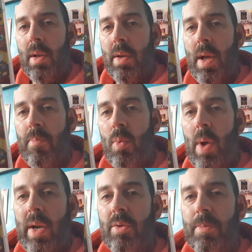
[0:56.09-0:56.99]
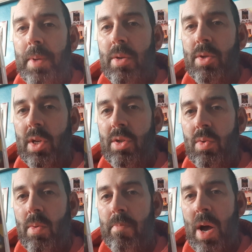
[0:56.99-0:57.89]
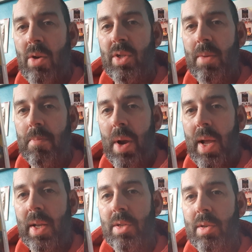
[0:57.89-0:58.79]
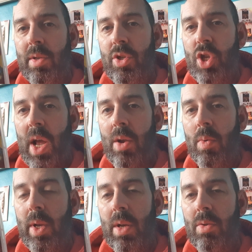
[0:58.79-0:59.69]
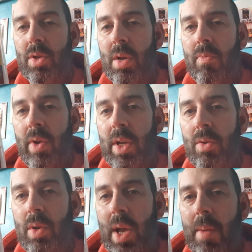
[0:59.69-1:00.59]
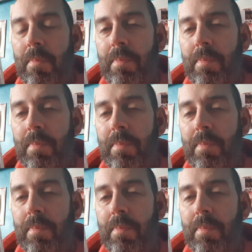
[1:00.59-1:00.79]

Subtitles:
Number one is because I saw Martin play this on his channel and it looks like a really good game.